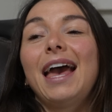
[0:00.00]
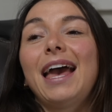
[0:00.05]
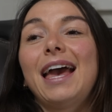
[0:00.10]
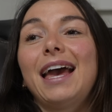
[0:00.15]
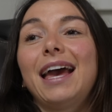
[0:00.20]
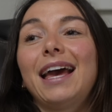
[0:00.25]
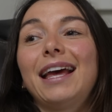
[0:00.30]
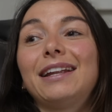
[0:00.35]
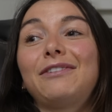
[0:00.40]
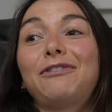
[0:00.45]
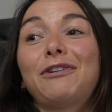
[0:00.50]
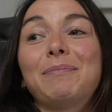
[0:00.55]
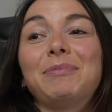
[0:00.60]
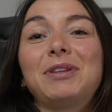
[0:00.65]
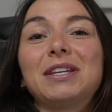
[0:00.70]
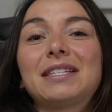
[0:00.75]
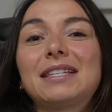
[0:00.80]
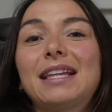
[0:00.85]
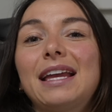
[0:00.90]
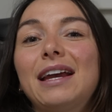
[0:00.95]
And from
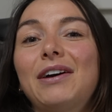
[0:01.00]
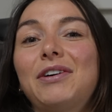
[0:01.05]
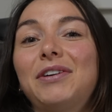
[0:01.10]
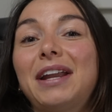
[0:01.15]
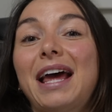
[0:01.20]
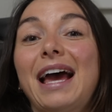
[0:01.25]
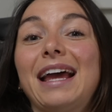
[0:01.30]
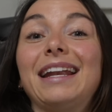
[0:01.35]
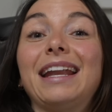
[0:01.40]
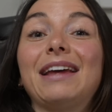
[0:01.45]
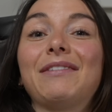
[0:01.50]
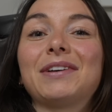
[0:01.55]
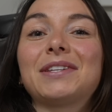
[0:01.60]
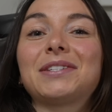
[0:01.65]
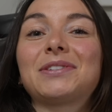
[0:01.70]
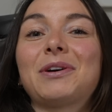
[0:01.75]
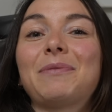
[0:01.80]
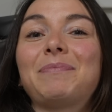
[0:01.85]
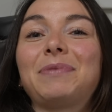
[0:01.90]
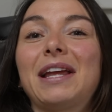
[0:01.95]
this day on, I never
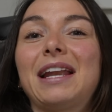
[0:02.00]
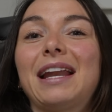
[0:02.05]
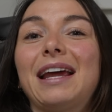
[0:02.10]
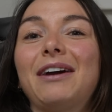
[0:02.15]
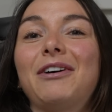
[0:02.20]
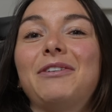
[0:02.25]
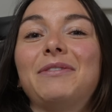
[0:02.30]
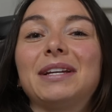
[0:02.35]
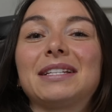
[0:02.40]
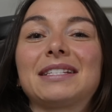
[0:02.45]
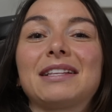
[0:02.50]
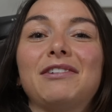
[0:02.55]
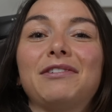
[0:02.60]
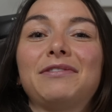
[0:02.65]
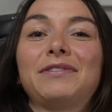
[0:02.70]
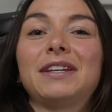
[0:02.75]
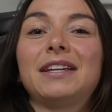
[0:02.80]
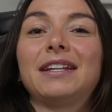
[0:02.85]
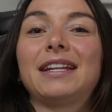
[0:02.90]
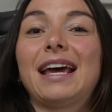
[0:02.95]
stopped, and I always
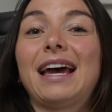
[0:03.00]
loved it.